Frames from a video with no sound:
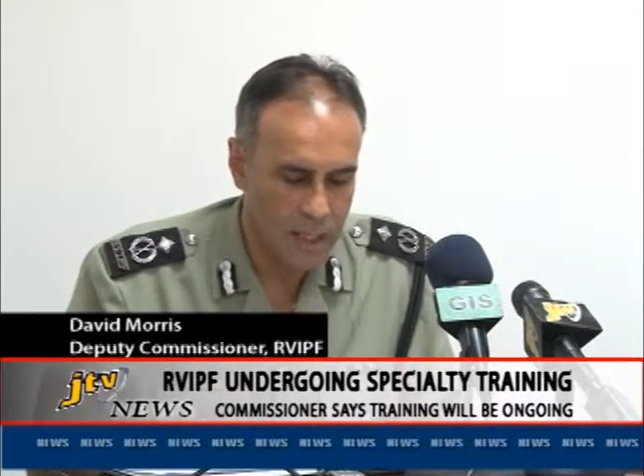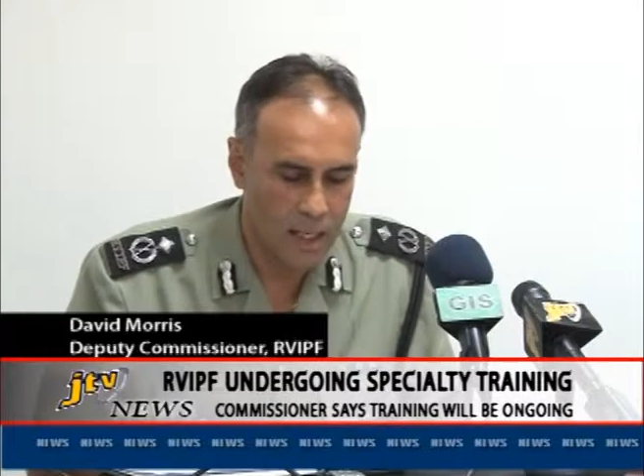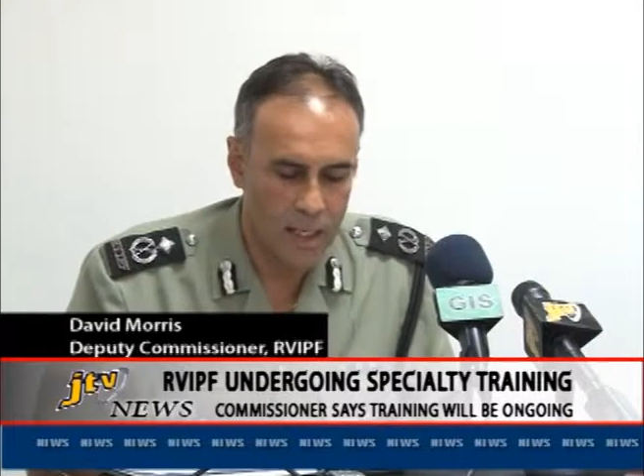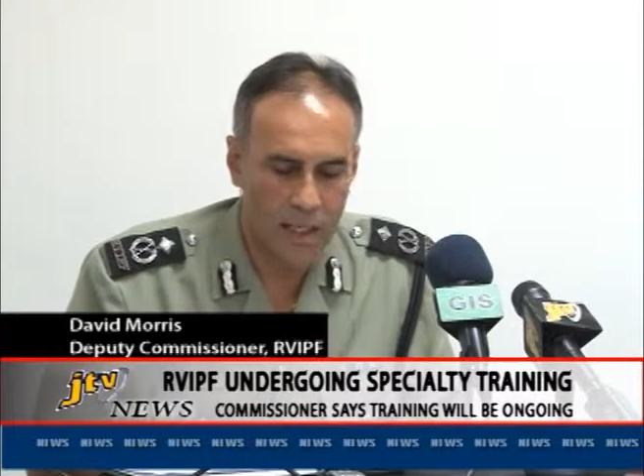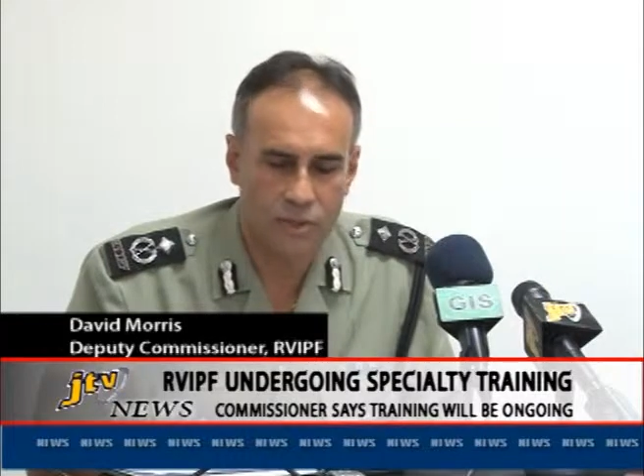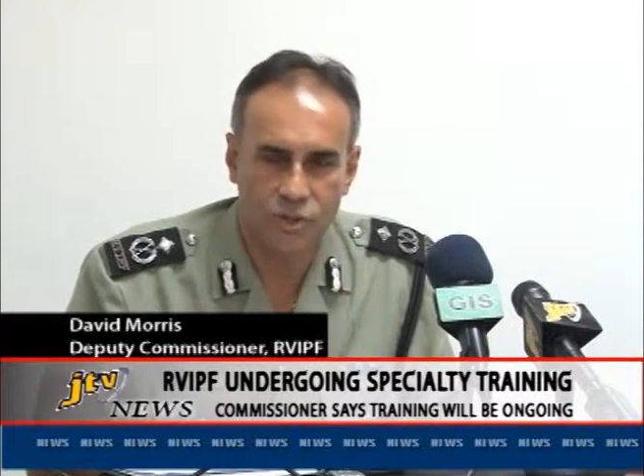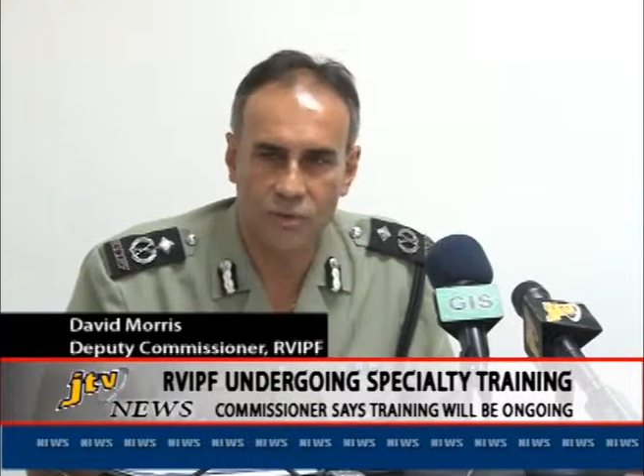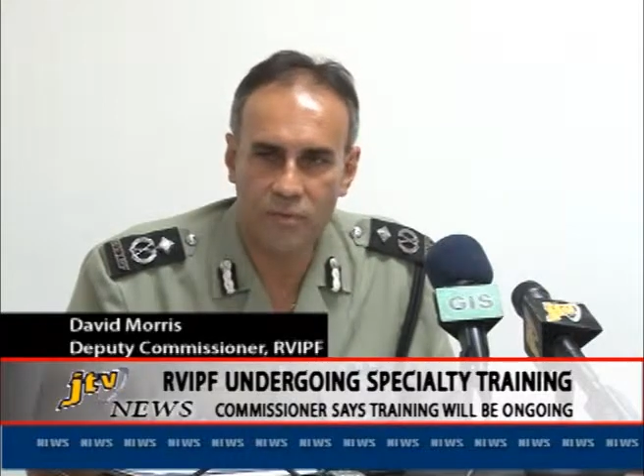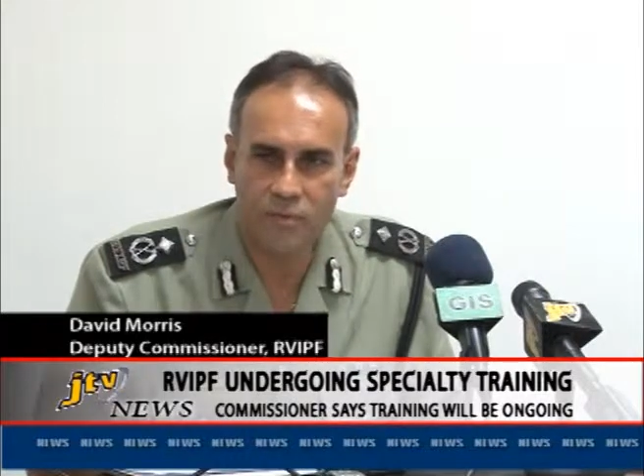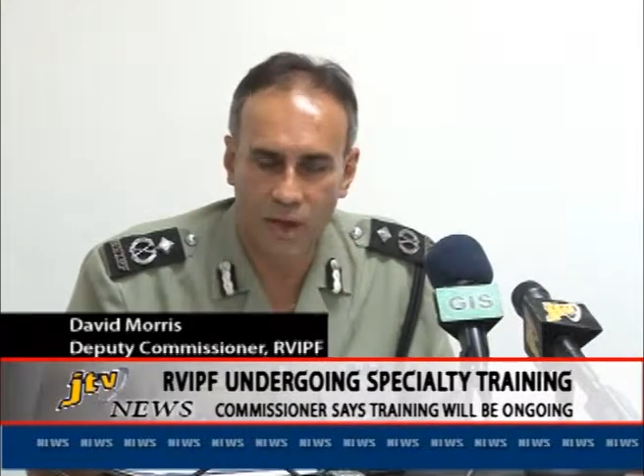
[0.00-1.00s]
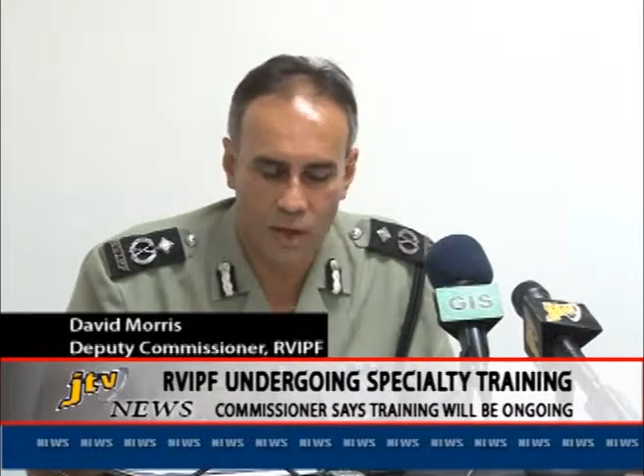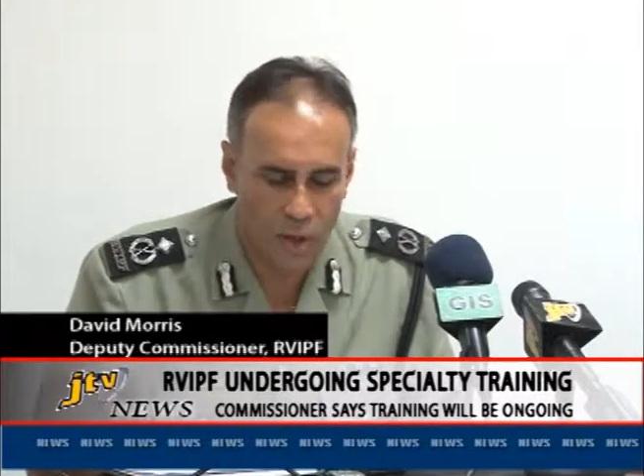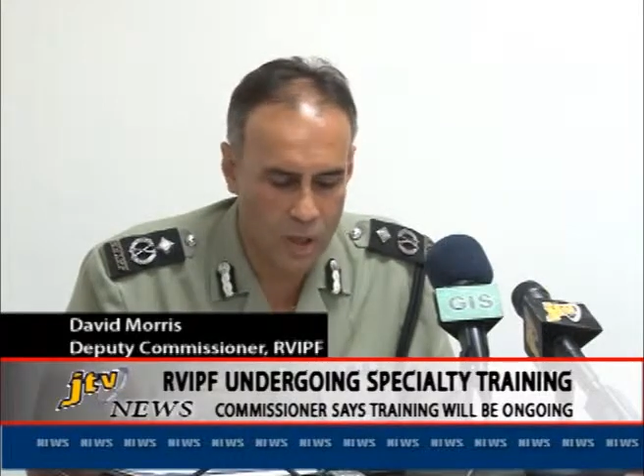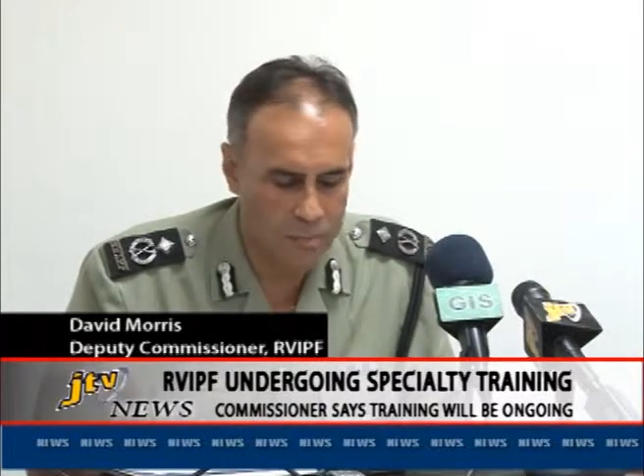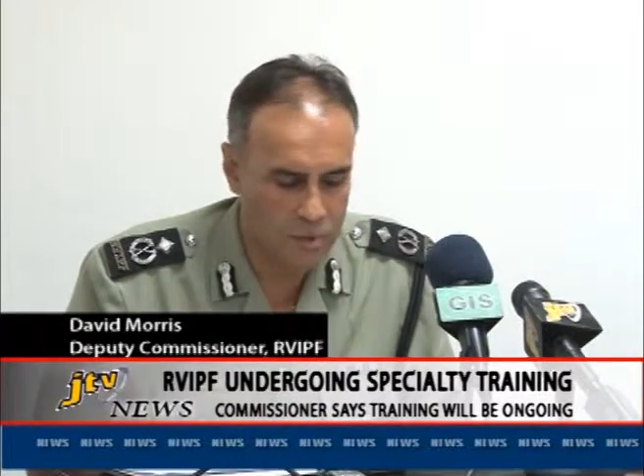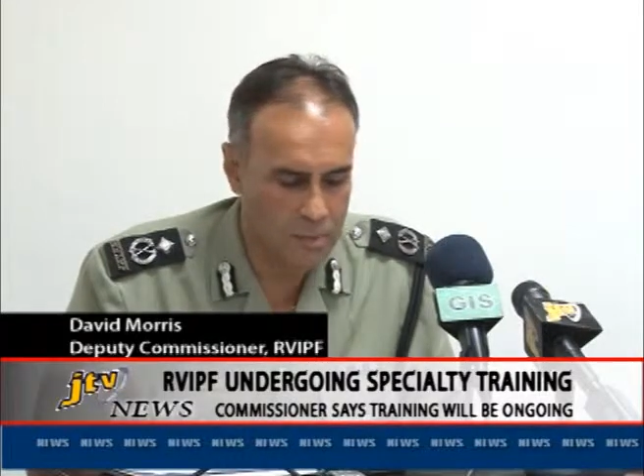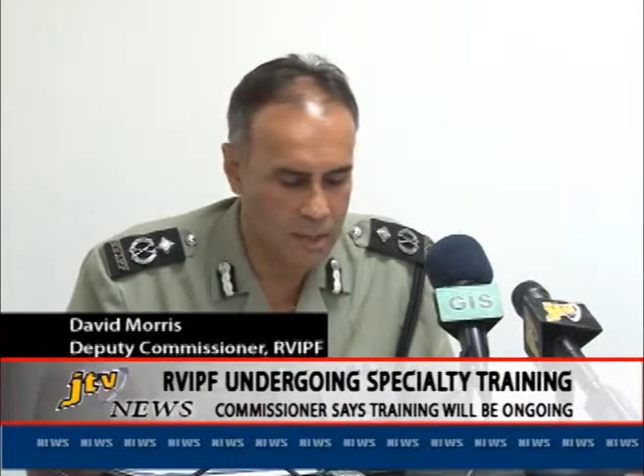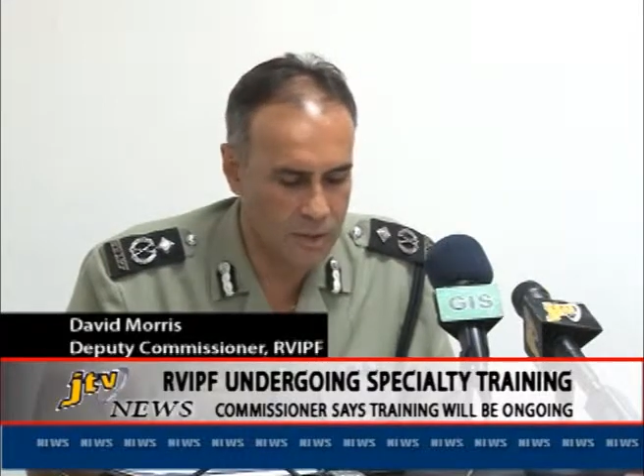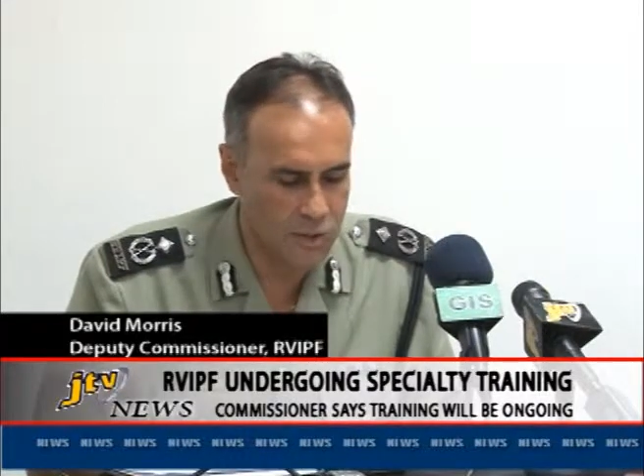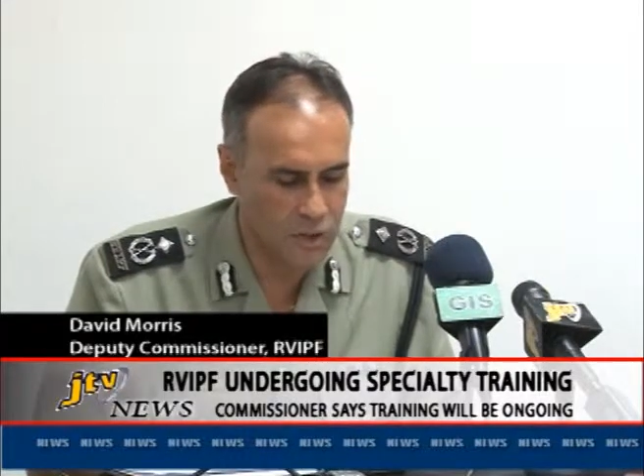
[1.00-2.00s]
uh, silver firearms
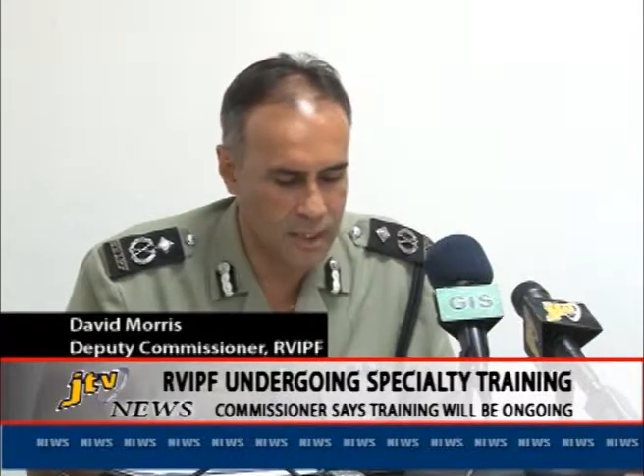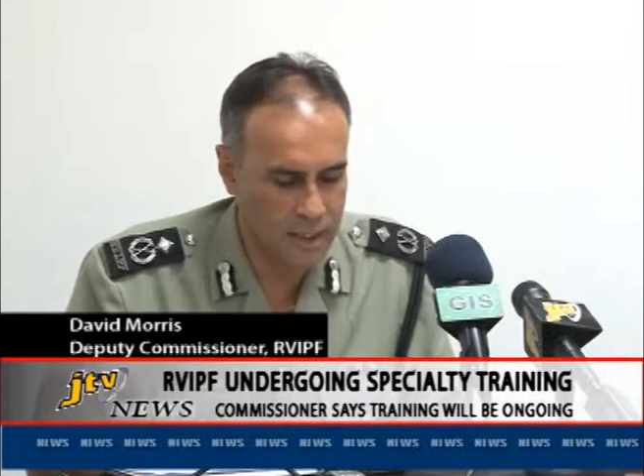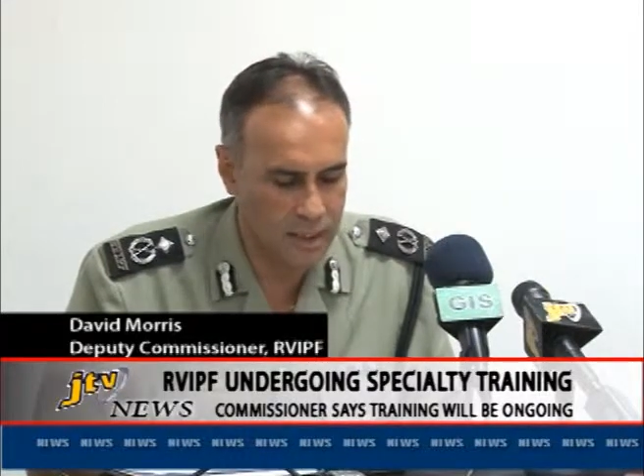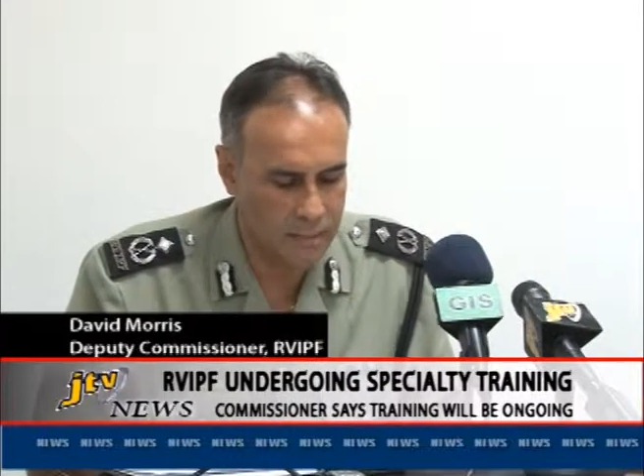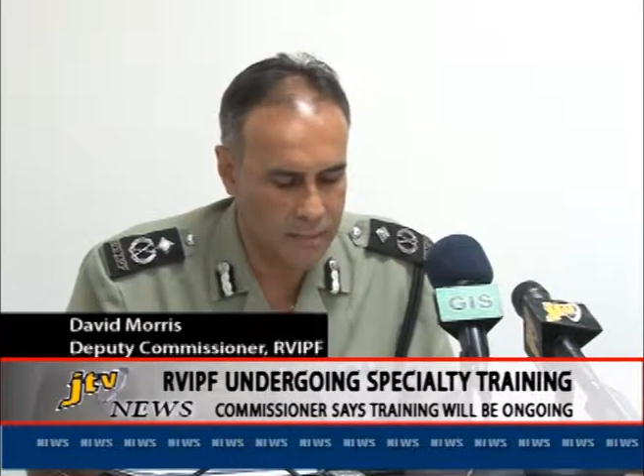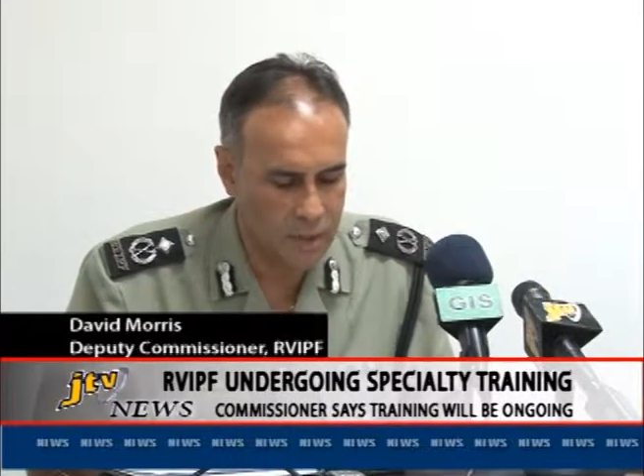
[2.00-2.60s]
command training.